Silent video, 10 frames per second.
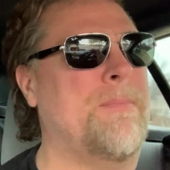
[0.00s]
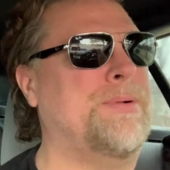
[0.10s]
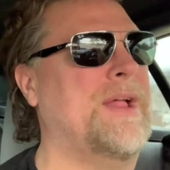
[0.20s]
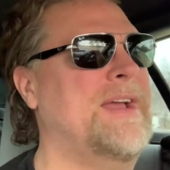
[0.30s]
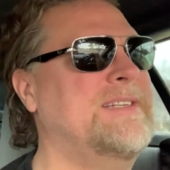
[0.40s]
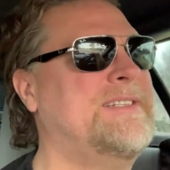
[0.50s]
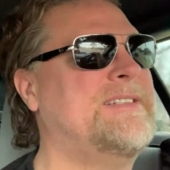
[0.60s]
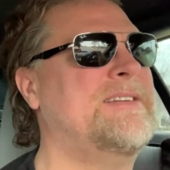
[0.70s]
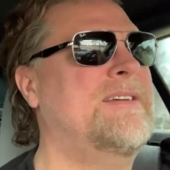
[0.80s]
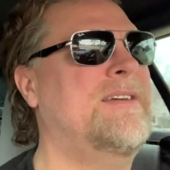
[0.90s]

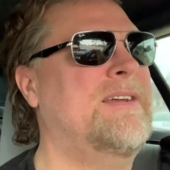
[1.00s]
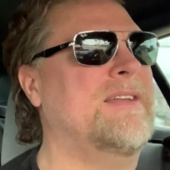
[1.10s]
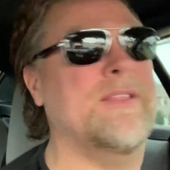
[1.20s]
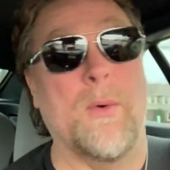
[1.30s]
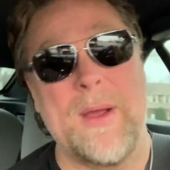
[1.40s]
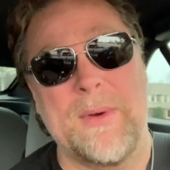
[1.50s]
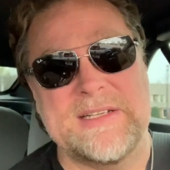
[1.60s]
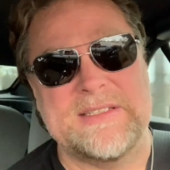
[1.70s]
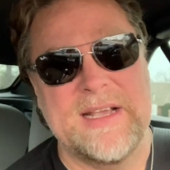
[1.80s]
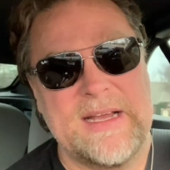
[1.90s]
place, the way we
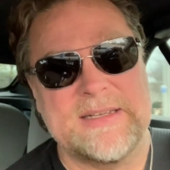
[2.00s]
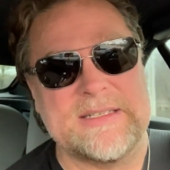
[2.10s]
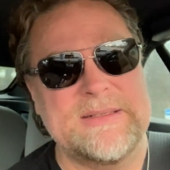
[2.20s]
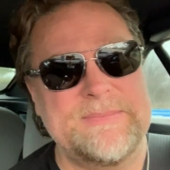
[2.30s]
see it.